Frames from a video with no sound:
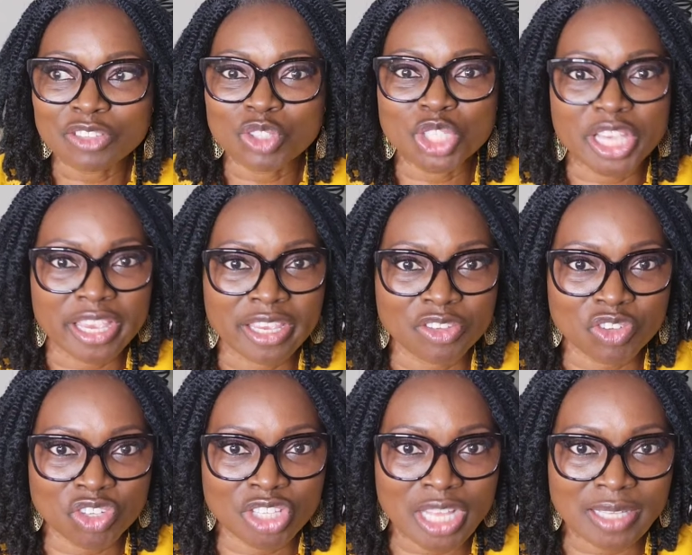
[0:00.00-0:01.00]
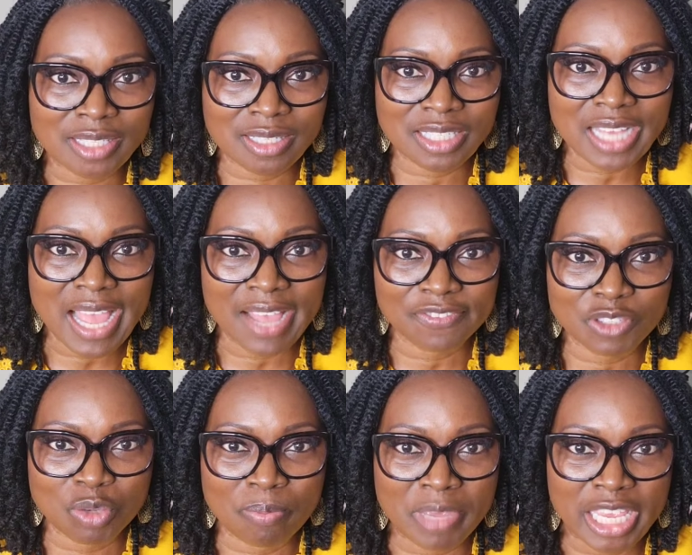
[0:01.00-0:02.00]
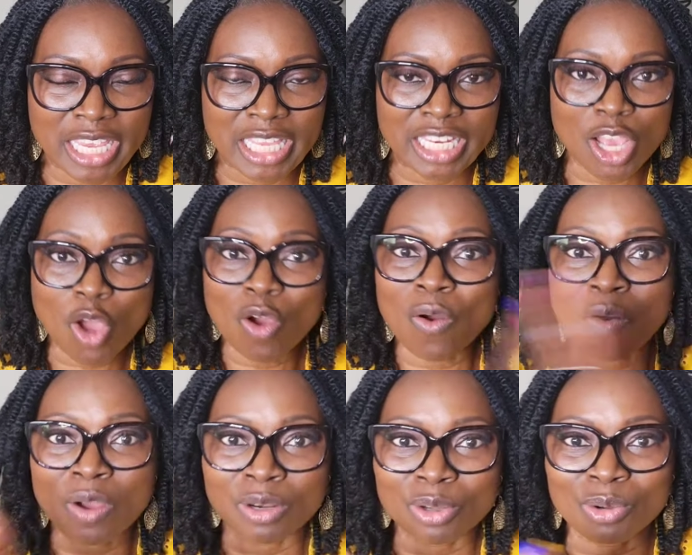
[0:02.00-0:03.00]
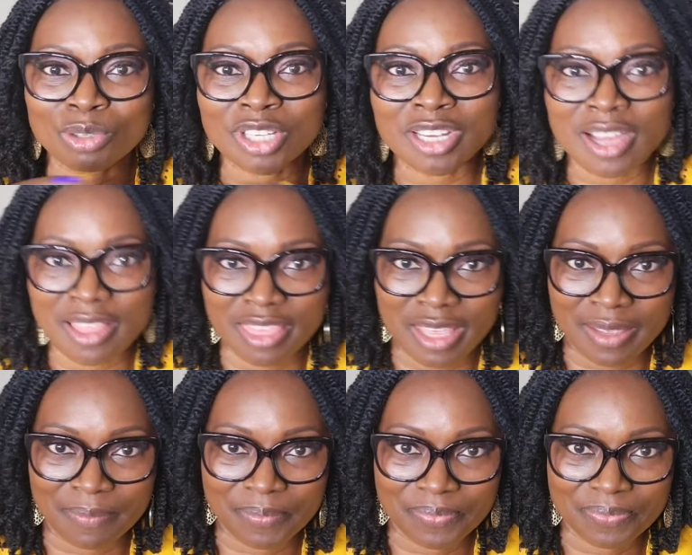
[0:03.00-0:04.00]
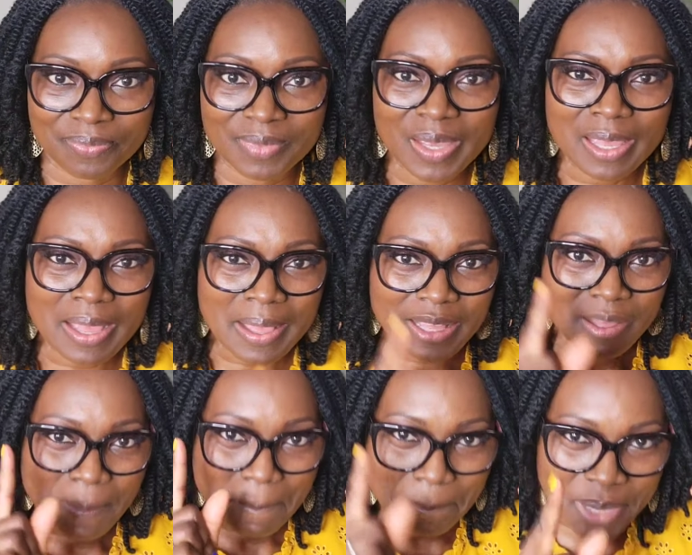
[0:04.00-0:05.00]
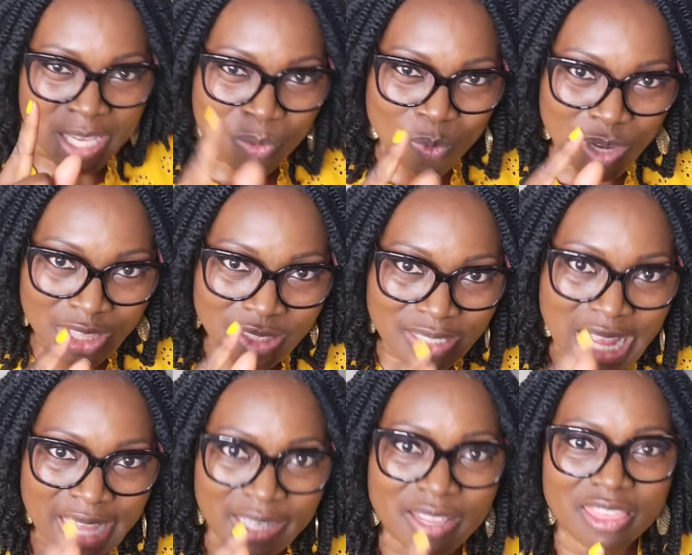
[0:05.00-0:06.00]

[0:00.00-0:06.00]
Change doesn't have to mean all or nothing. Pick one tiny